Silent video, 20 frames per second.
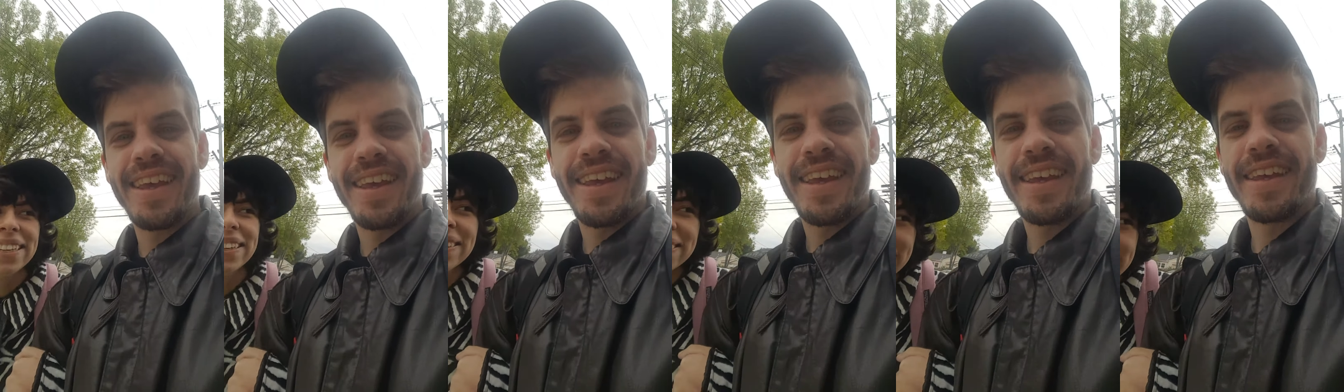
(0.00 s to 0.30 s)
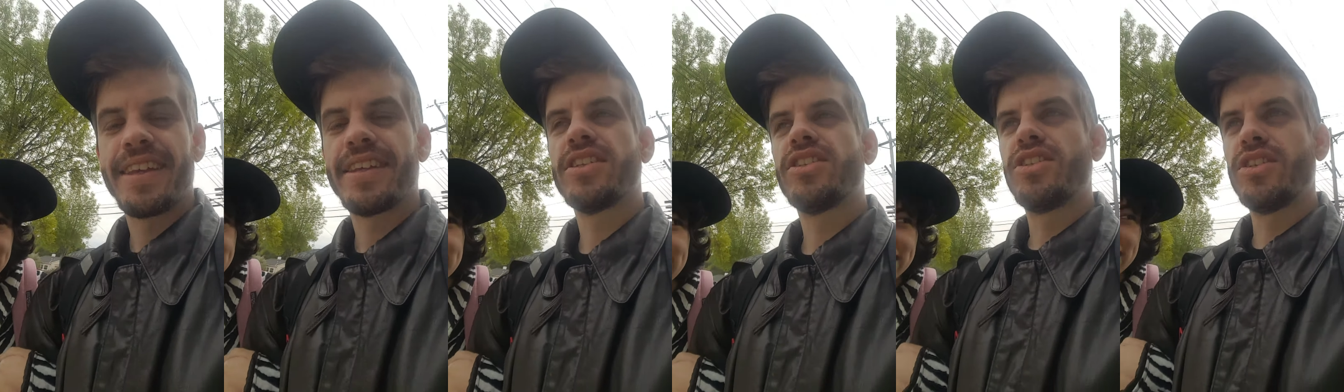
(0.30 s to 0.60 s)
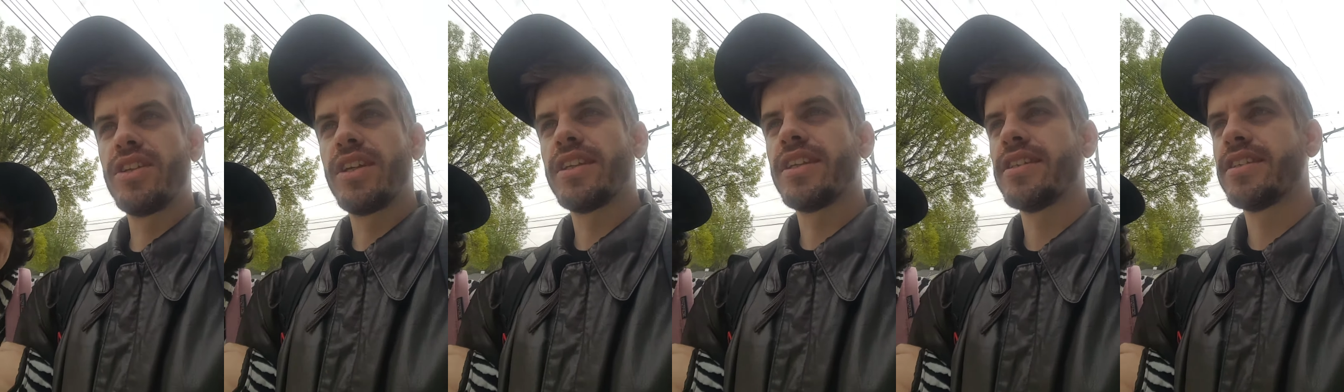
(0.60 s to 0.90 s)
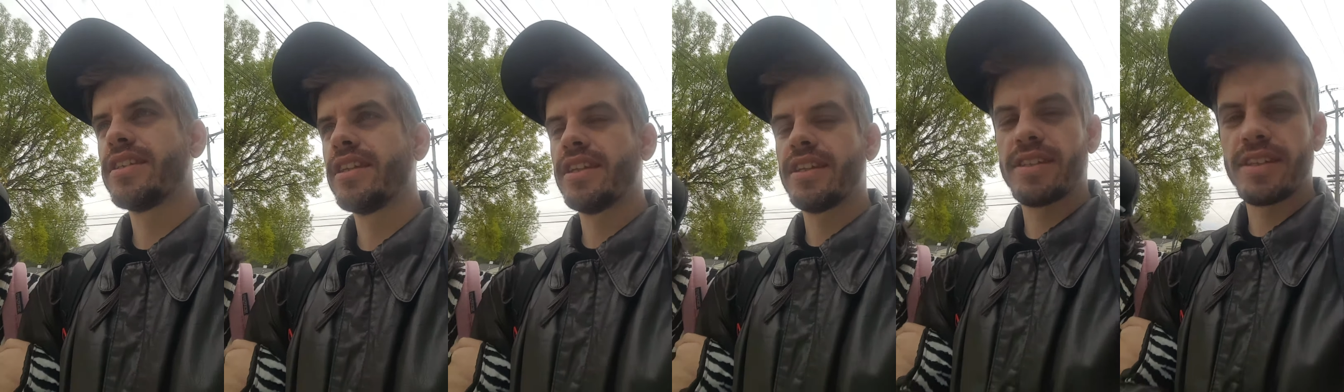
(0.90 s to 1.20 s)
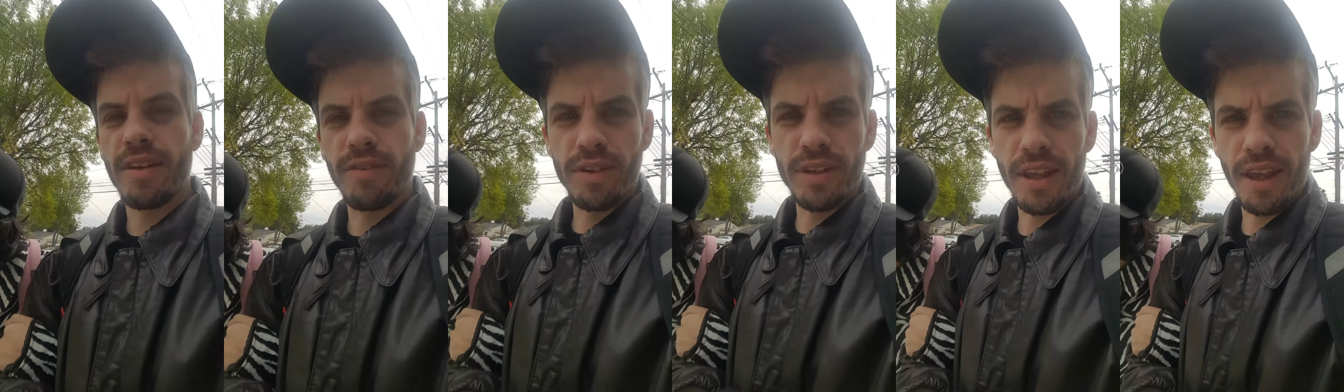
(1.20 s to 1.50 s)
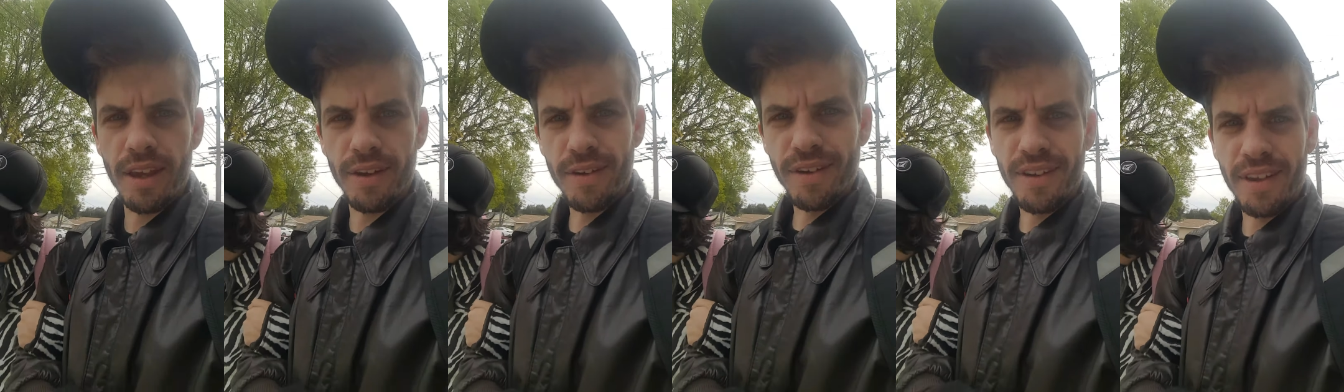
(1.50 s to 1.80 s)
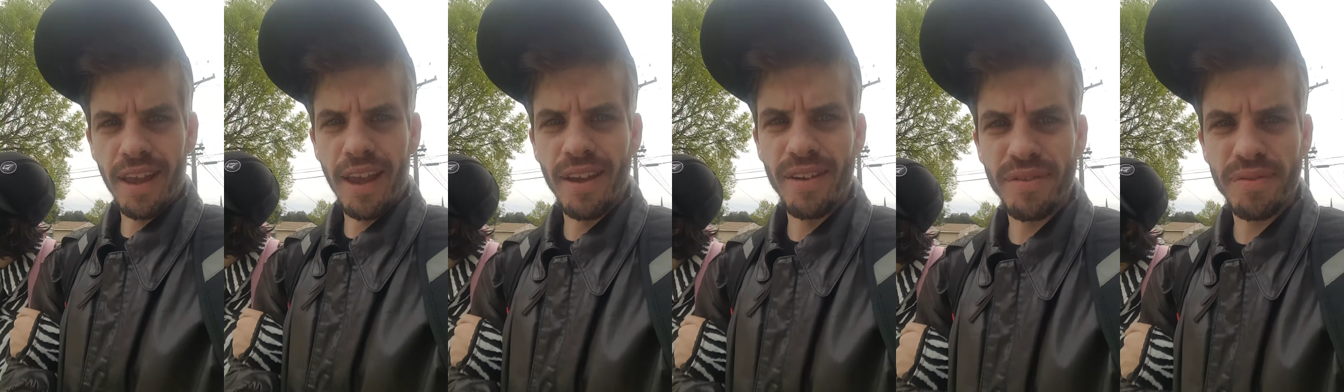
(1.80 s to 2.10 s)
so, Do you get to see this every day of your
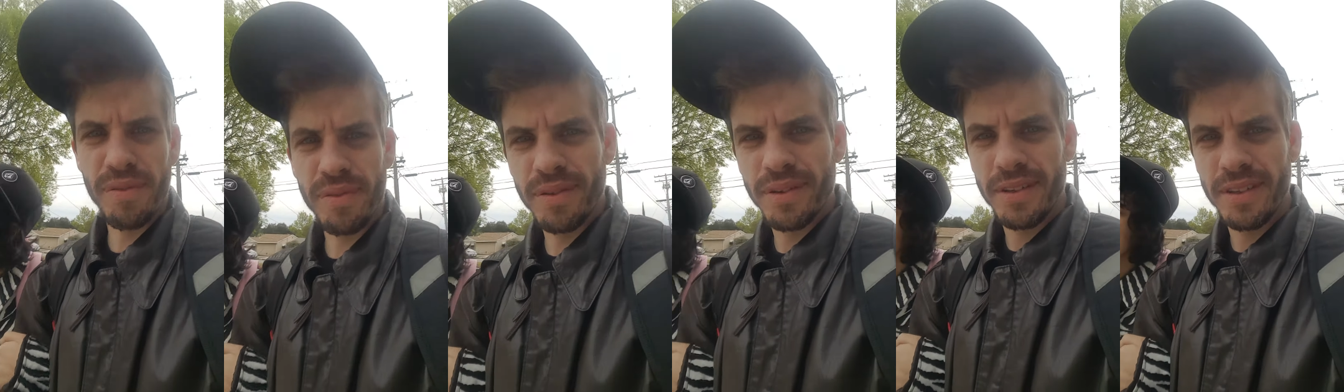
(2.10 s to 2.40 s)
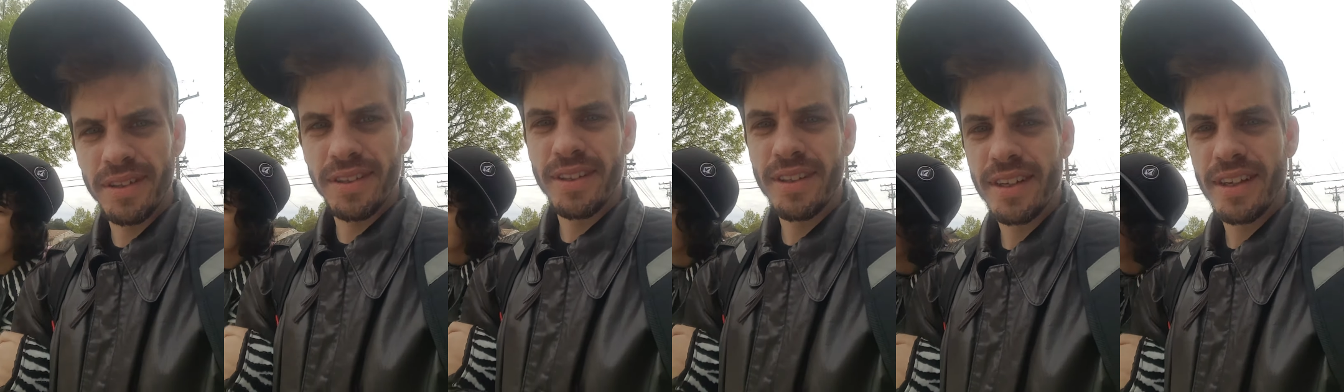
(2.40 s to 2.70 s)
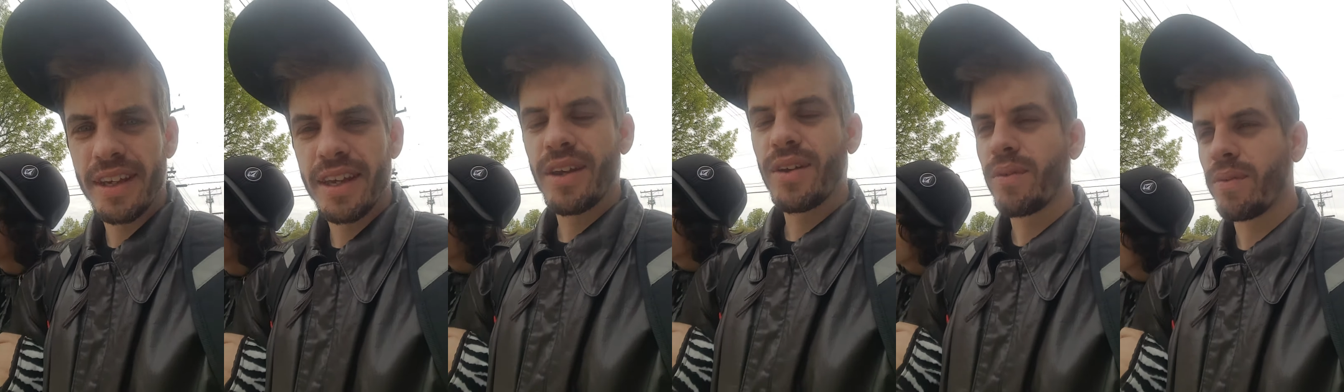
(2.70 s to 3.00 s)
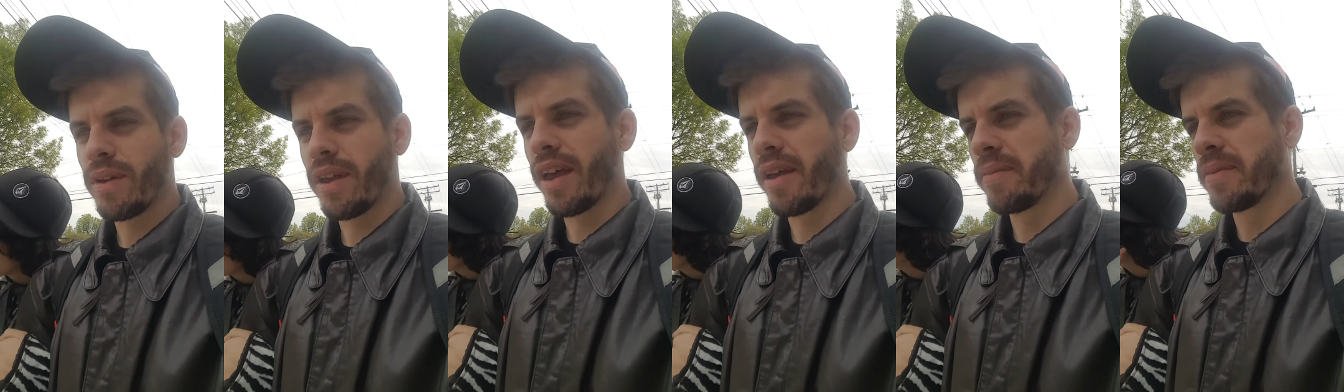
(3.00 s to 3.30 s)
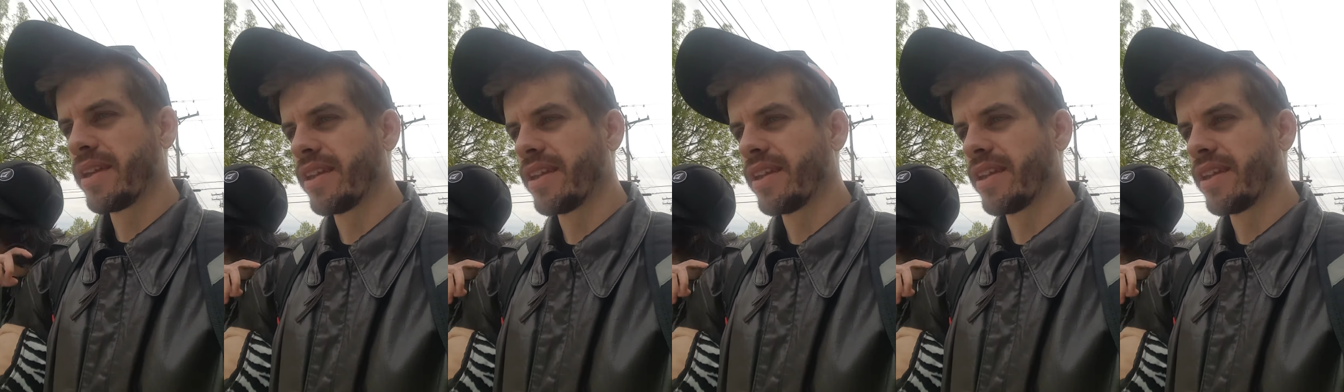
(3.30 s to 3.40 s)
life? You know I